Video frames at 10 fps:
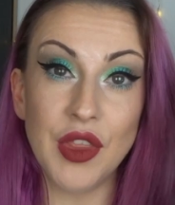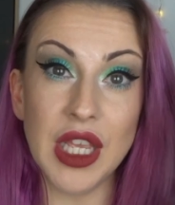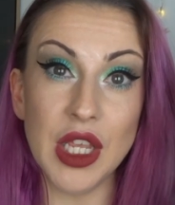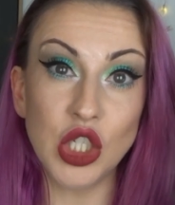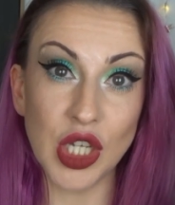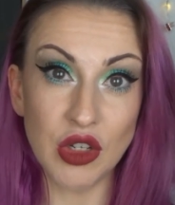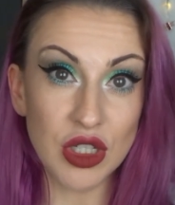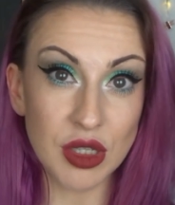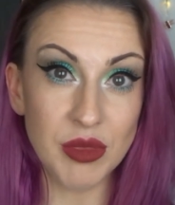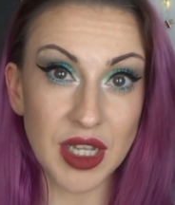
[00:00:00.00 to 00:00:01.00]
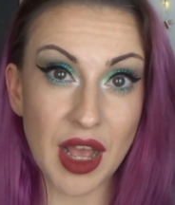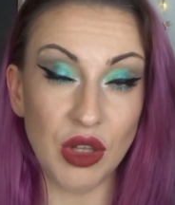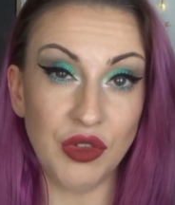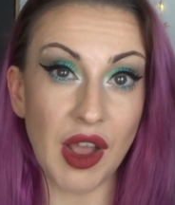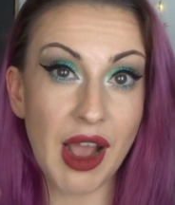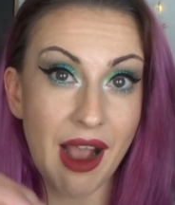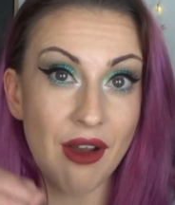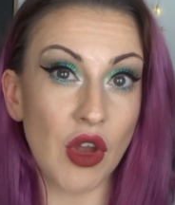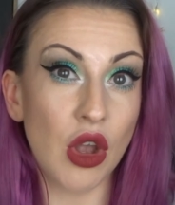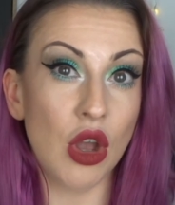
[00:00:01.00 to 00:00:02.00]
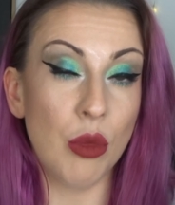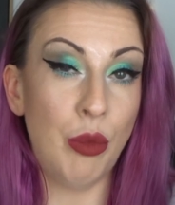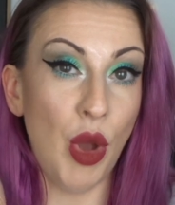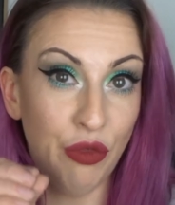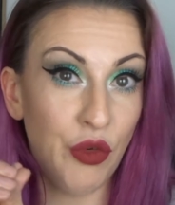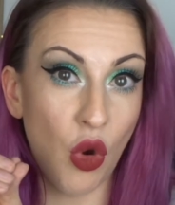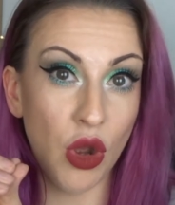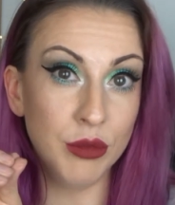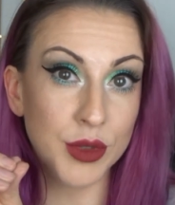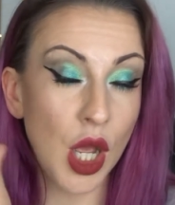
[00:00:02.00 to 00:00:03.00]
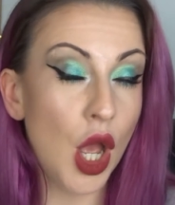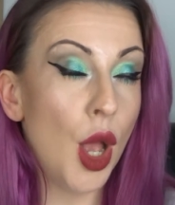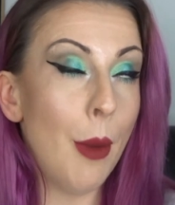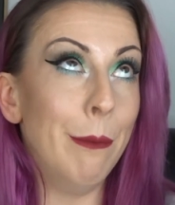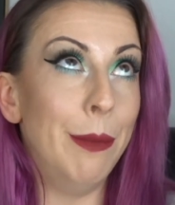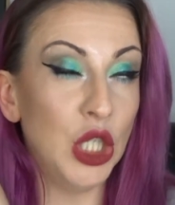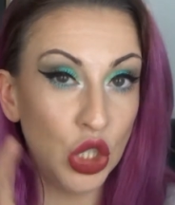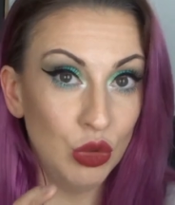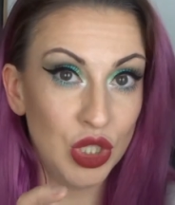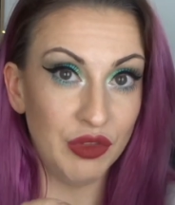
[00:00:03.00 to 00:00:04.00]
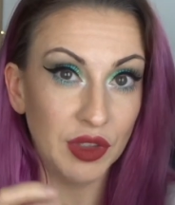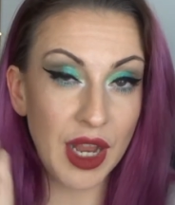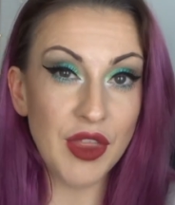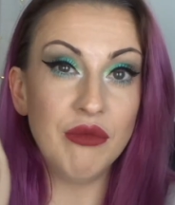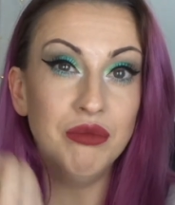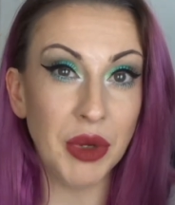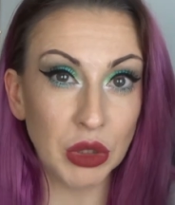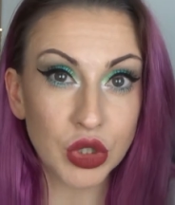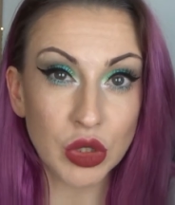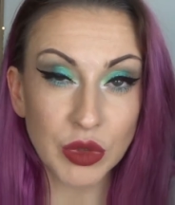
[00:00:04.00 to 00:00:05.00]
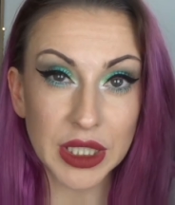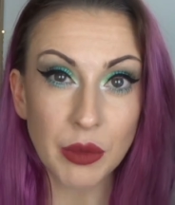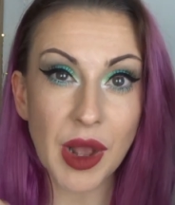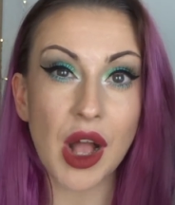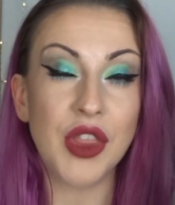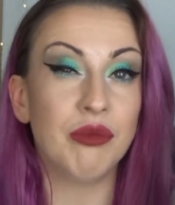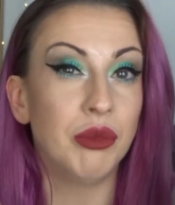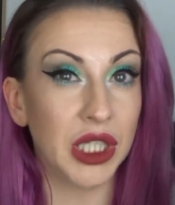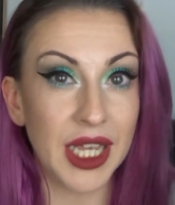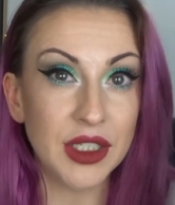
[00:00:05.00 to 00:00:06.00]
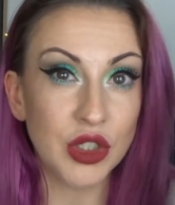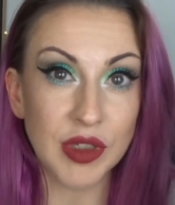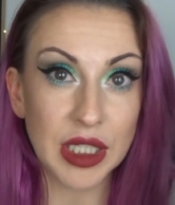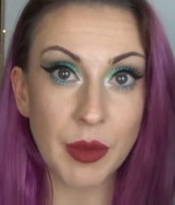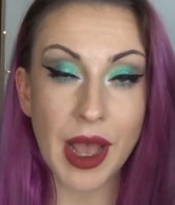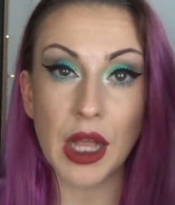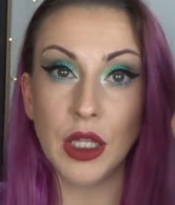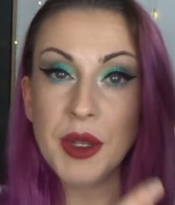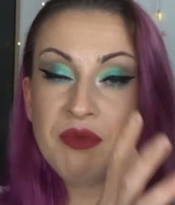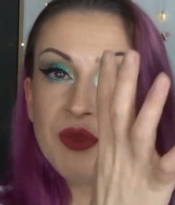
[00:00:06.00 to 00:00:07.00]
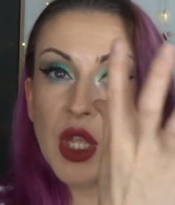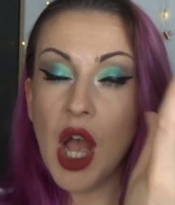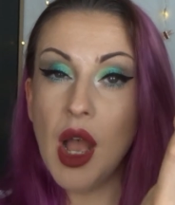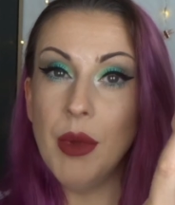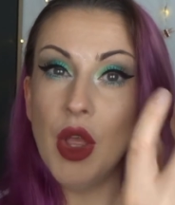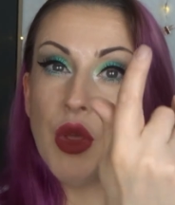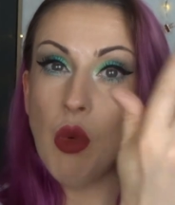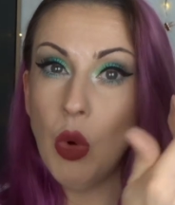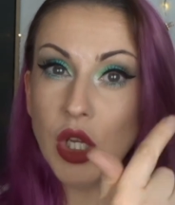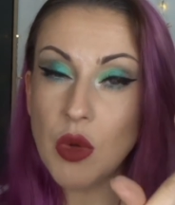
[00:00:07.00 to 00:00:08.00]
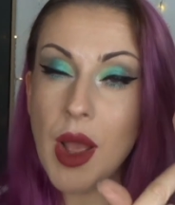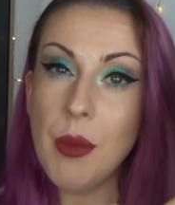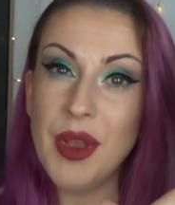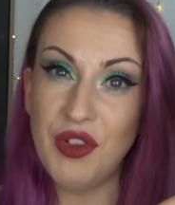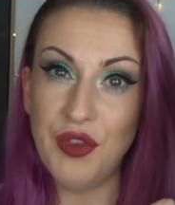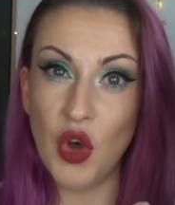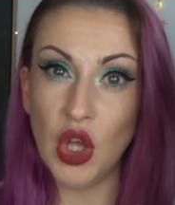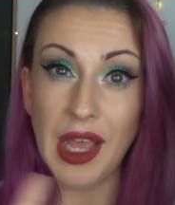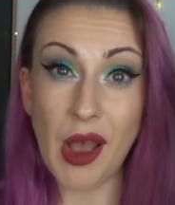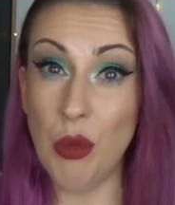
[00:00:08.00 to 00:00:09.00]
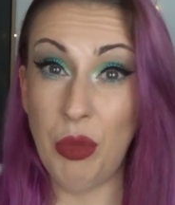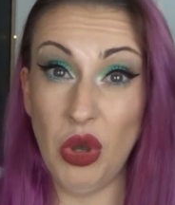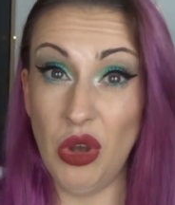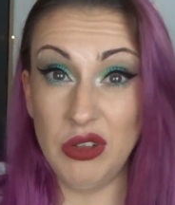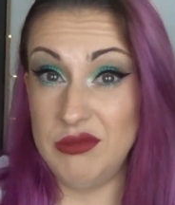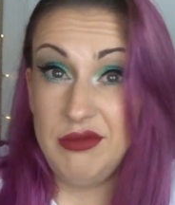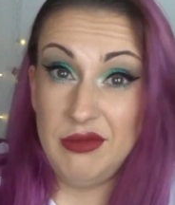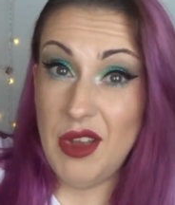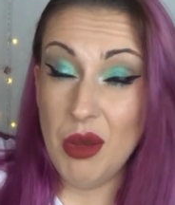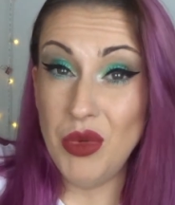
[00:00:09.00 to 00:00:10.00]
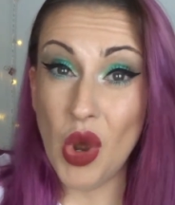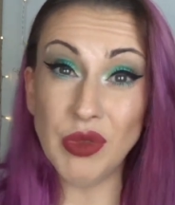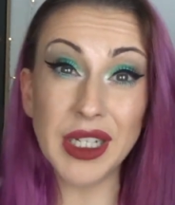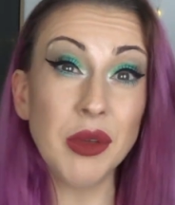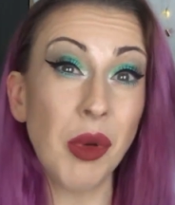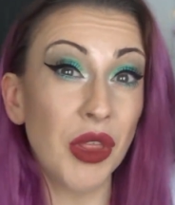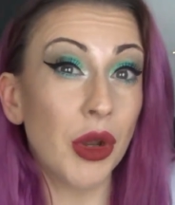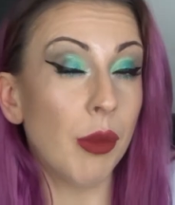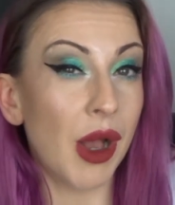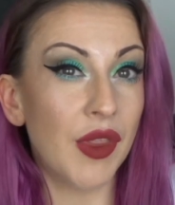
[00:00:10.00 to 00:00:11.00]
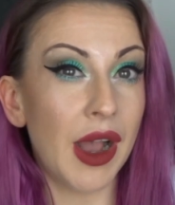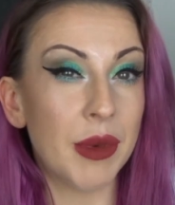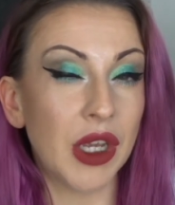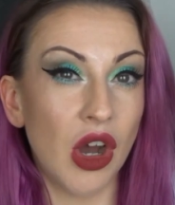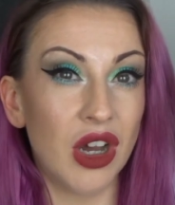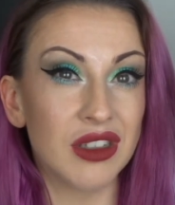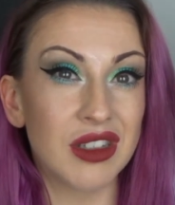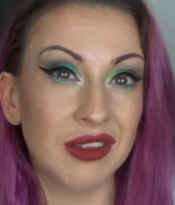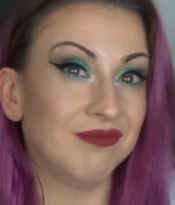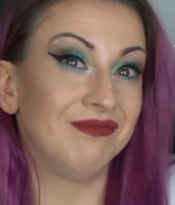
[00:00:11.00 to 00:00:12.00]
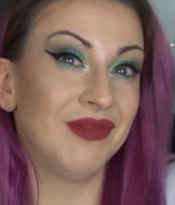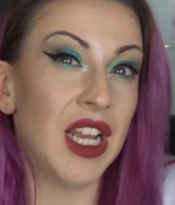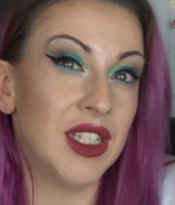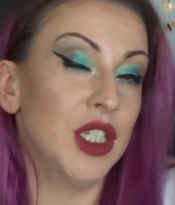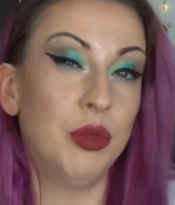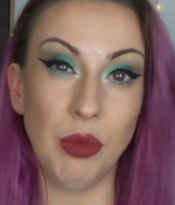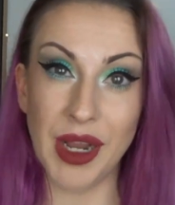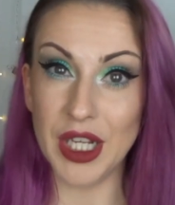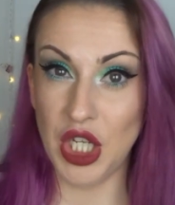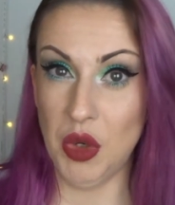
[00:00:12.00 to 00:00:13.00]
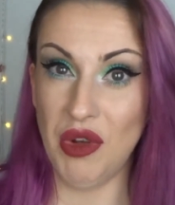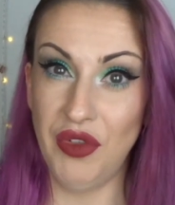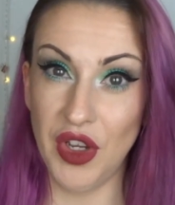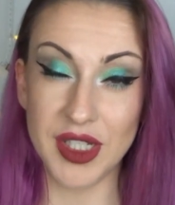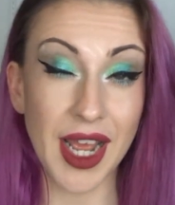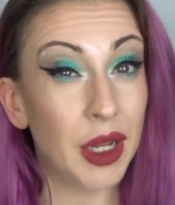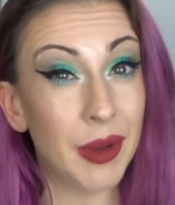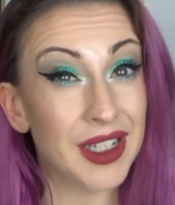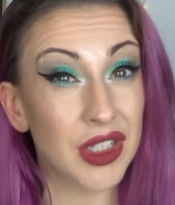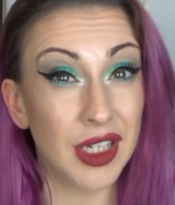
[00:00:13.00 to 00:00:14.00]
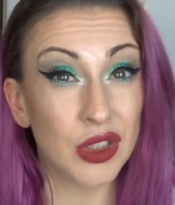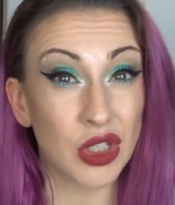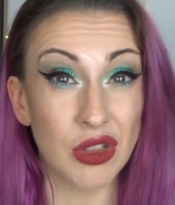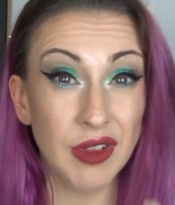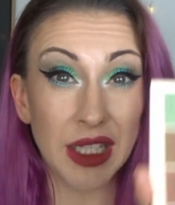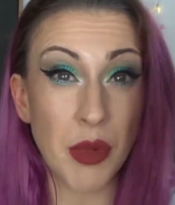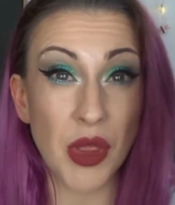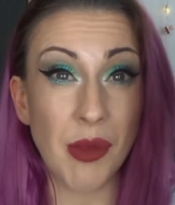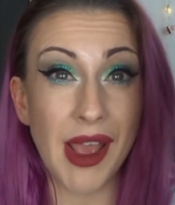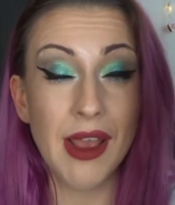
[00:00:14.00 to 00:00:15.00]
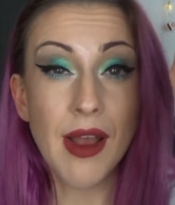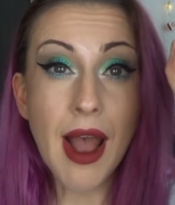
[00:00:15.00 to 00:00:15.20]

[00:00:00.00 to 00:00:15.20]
The shadows themselves have performed beautifully. They've built up really well, they've blended really well. There was quite a bit of fallout, but I'm not really bothered about that because I tend to put my eyeshadow on first anyway, so that doesn't really bother me.